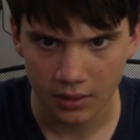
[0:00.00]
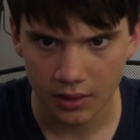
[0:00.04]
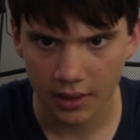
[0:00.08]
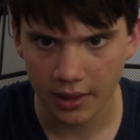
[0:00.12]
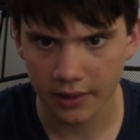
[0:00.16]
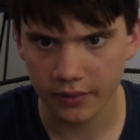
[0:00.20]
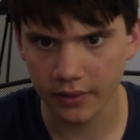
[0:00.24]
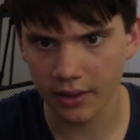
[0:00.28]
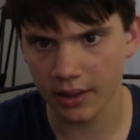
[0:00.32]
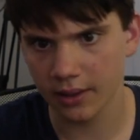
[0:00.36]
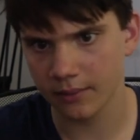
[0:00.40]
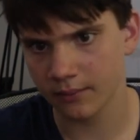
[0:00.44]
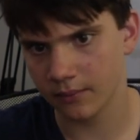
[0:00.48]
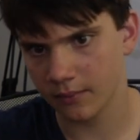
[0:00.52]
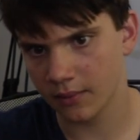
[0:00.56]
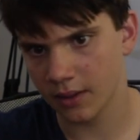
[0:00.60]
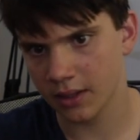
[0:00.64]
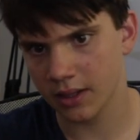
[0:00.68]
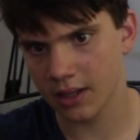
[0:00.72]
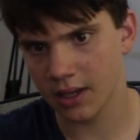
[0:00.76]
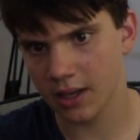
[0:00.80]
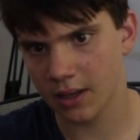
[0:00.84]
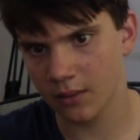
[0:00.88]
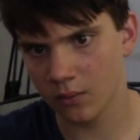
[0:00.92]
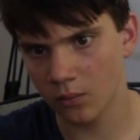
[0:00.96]
And then
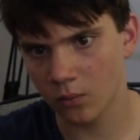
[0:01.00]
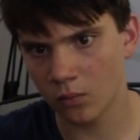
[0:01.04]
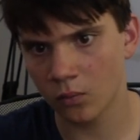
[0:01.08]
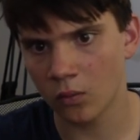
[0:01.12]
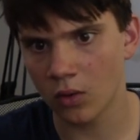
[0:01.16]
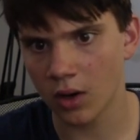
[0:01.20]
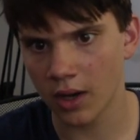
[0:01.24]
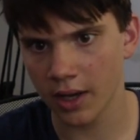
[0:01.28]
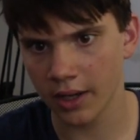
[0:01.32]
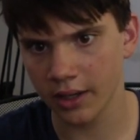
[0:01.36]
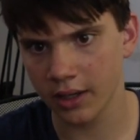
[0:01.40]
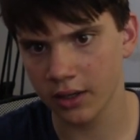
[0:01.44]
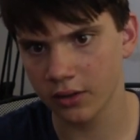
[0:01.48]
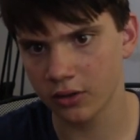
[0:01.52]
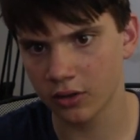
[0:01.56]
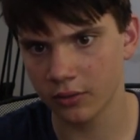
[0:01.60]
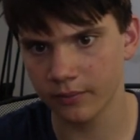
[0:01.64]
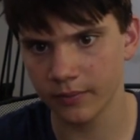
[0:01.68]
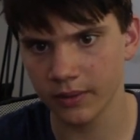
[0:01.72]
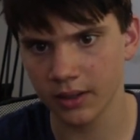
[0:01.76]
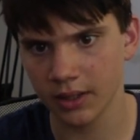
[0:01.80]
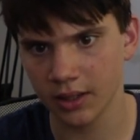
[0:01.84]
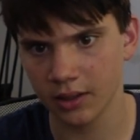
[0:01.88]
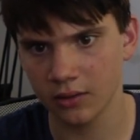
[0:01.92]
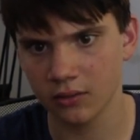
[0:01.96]
again, y cannot
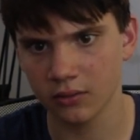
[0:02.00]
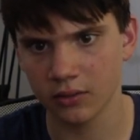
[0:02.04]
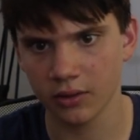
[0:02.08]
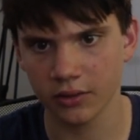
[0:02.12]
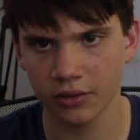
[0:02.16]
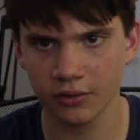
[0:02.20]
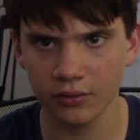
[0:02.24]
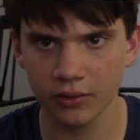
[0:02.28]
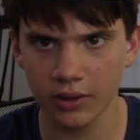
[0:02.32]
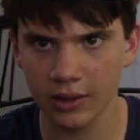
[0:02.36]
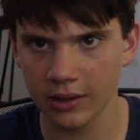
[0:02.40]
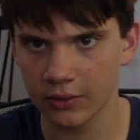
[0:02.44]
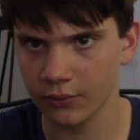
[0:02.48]
be equal to 3,